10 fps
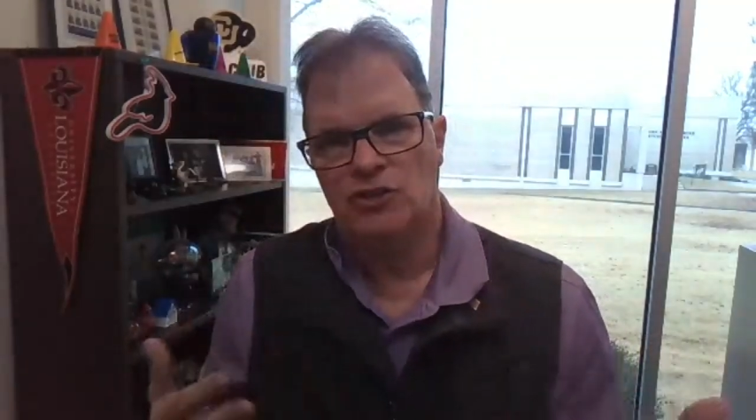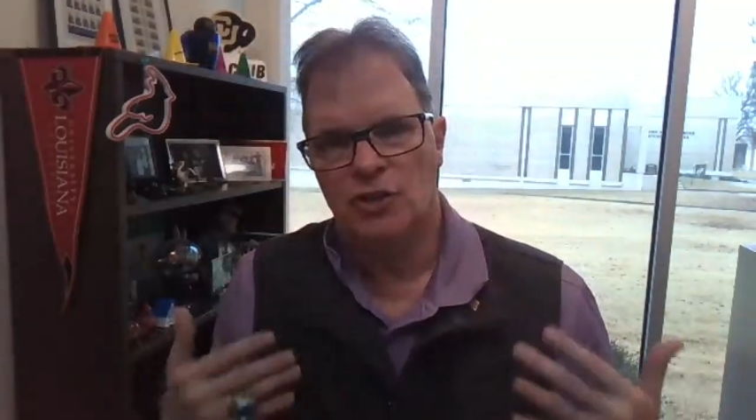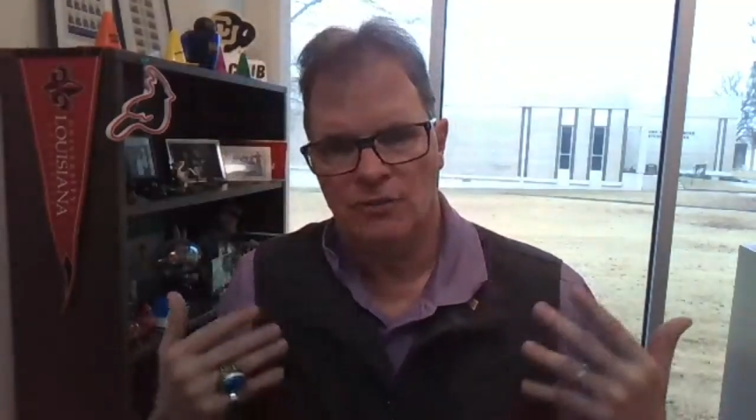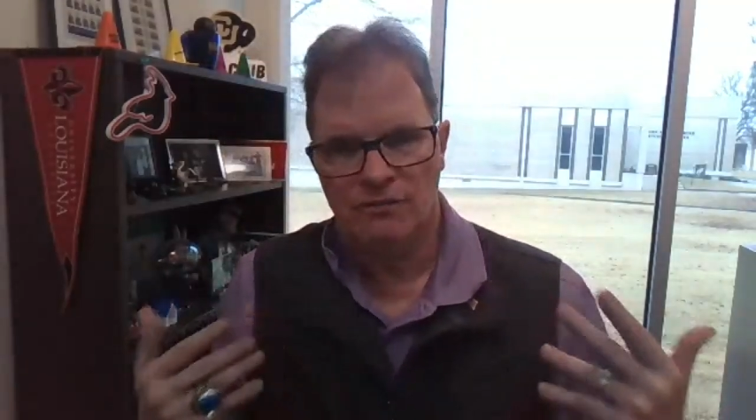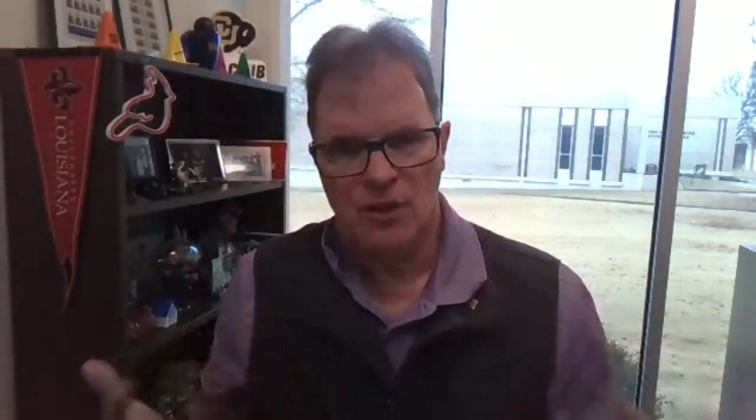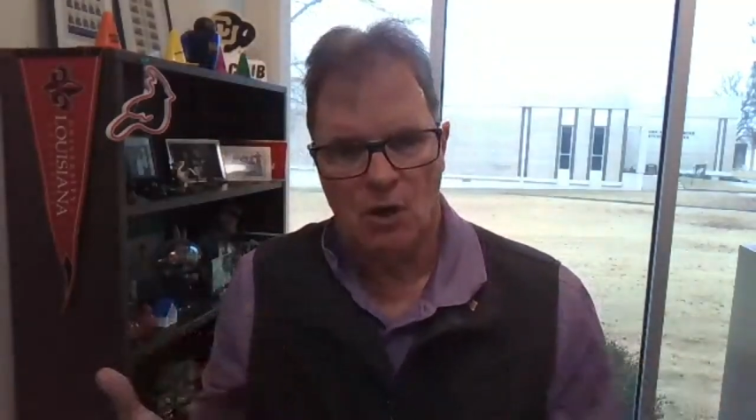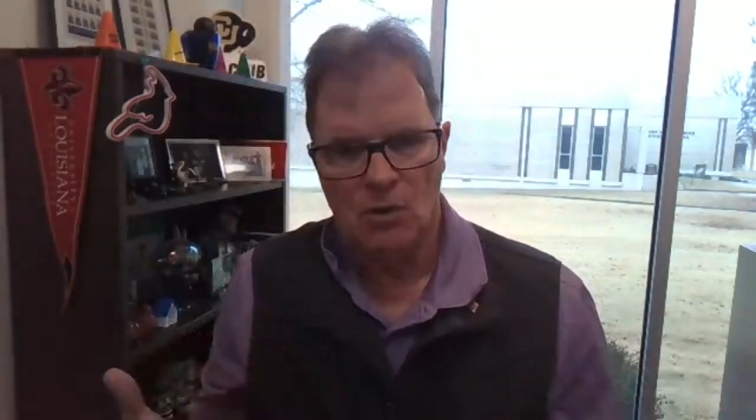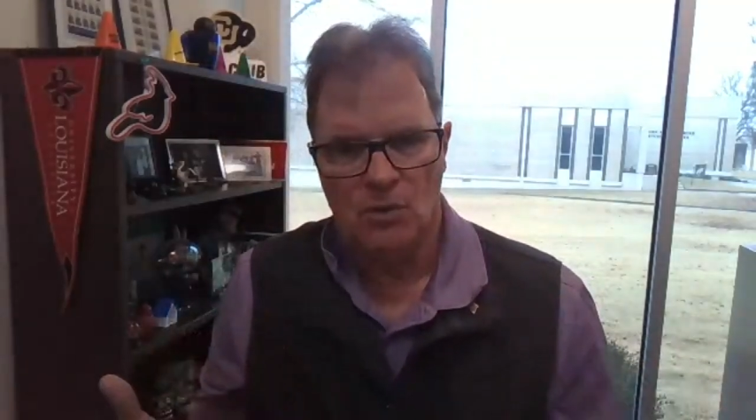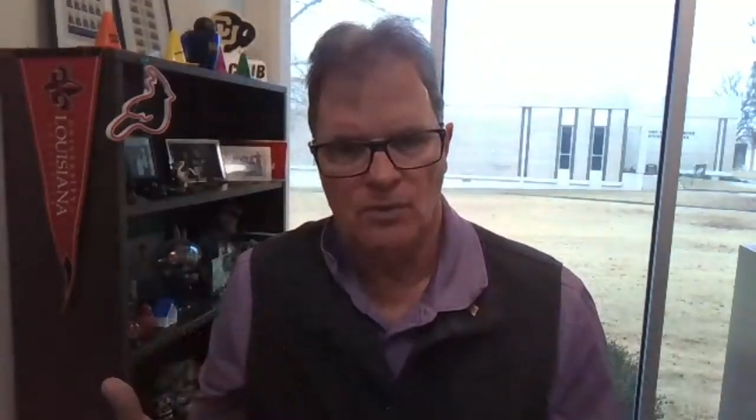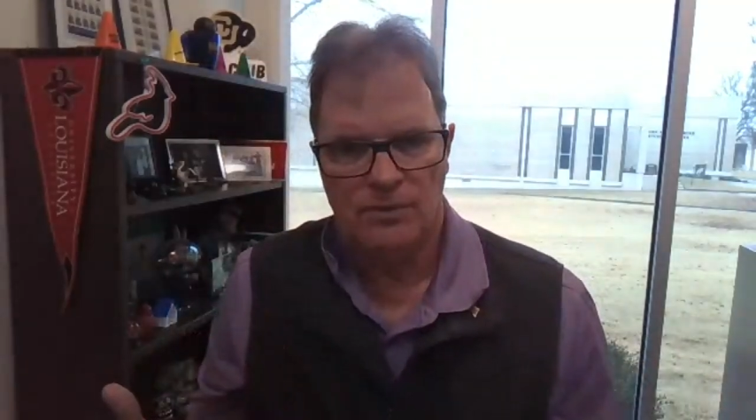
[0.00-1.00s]
they should have
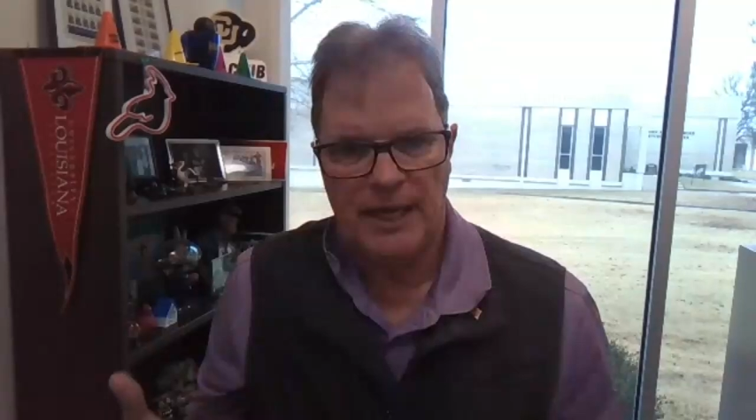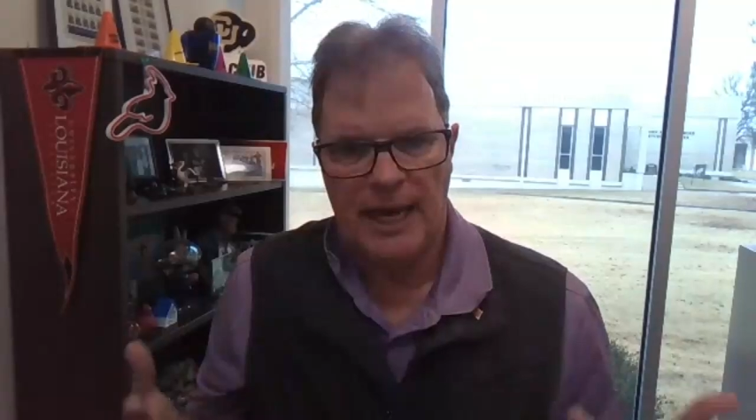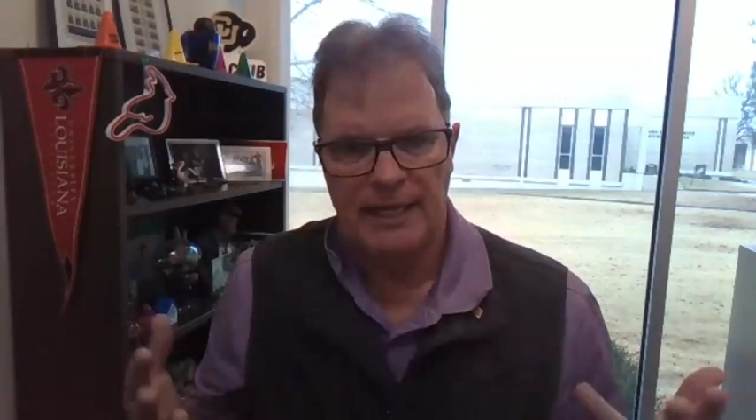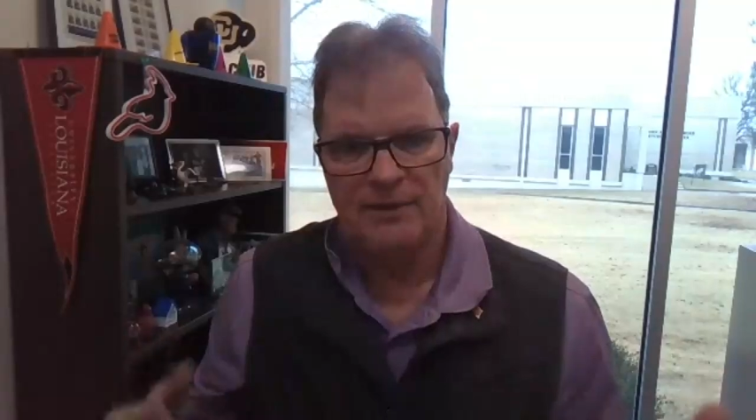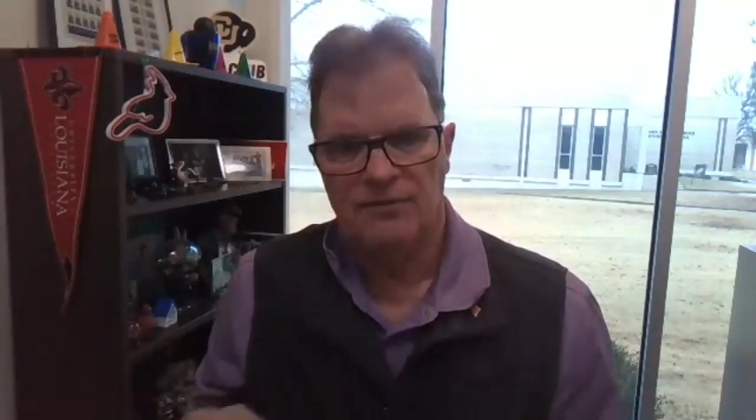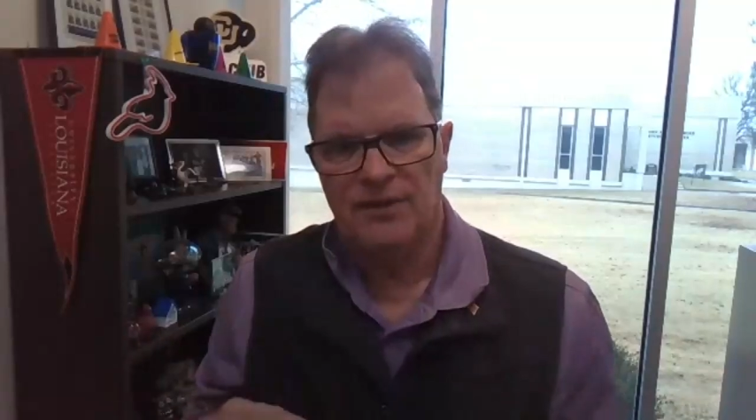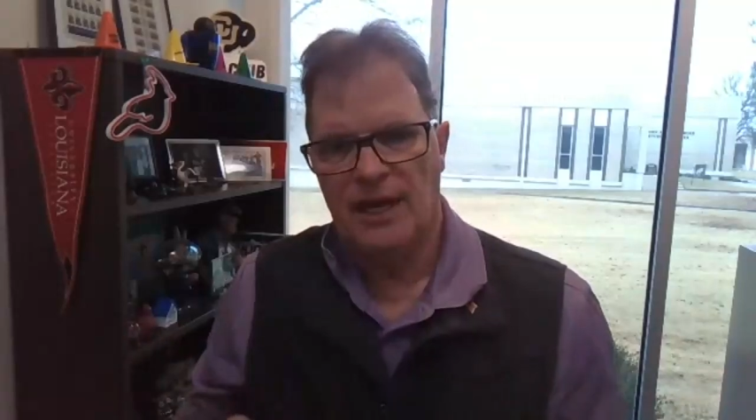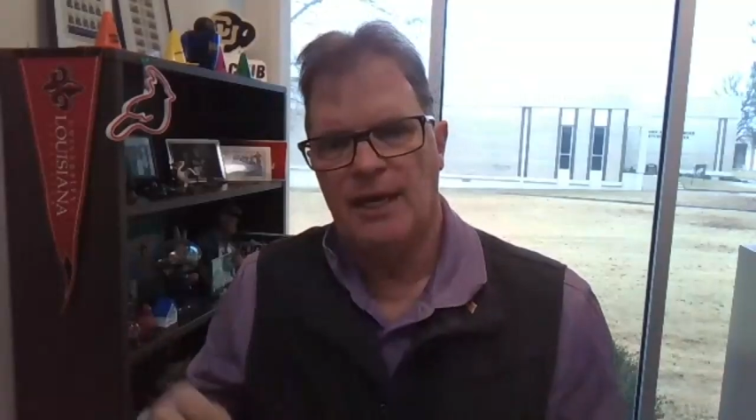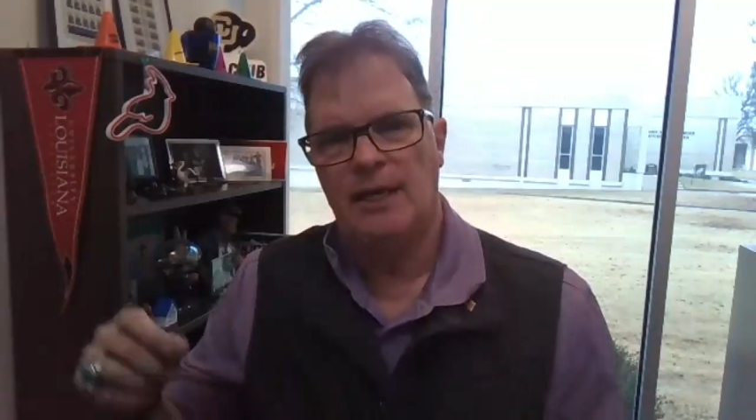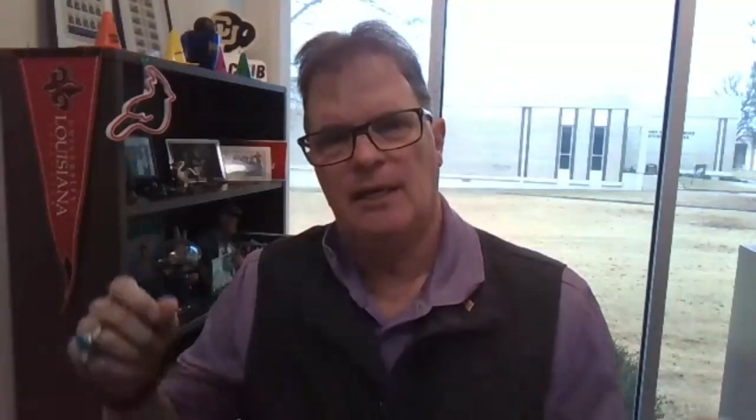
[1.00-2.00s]
known that
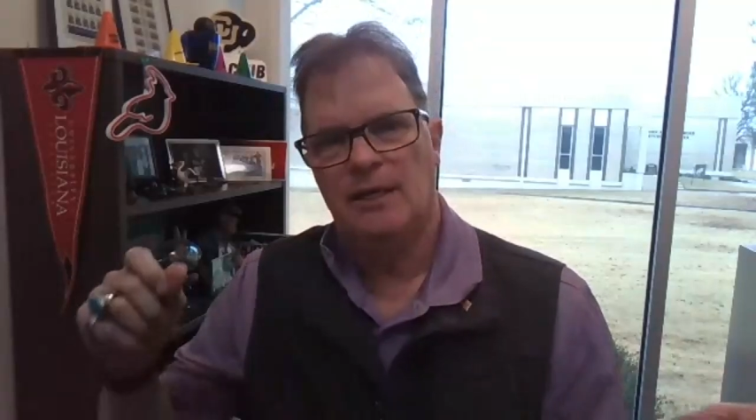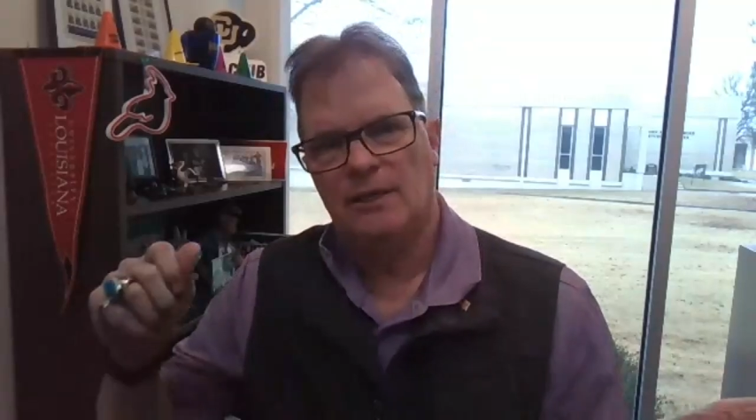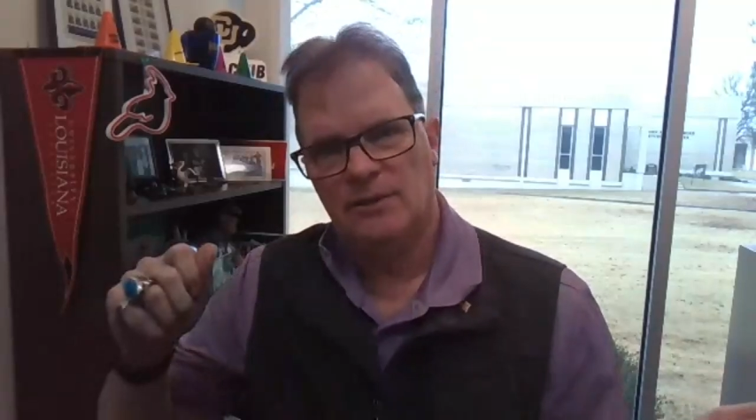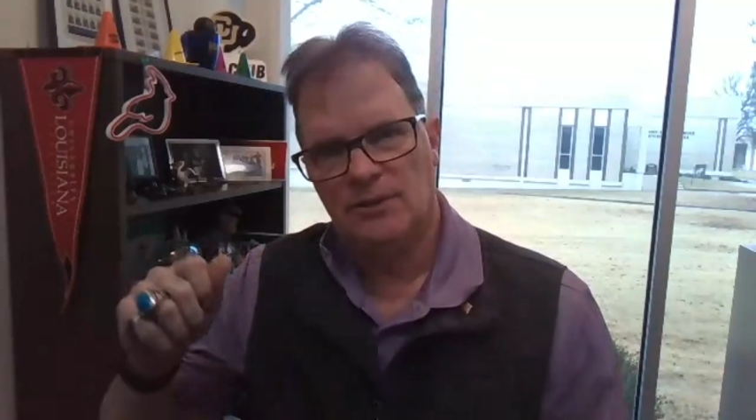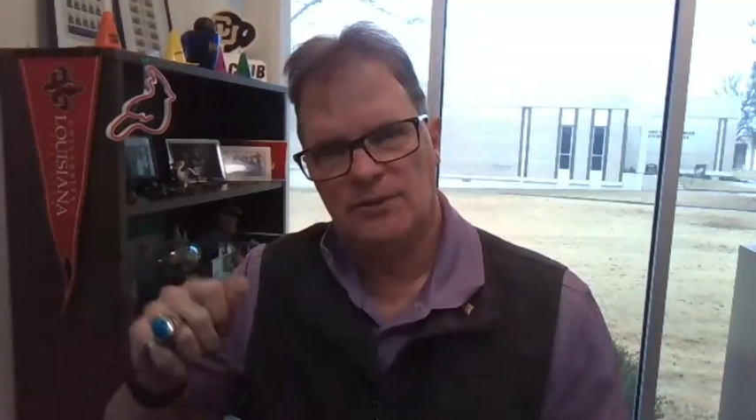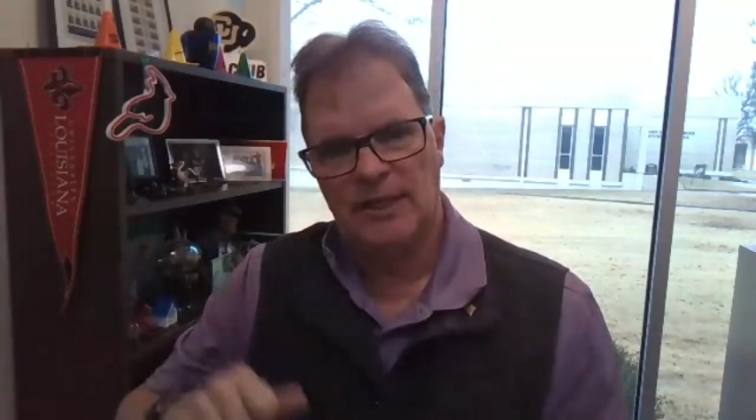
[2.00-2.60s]
if they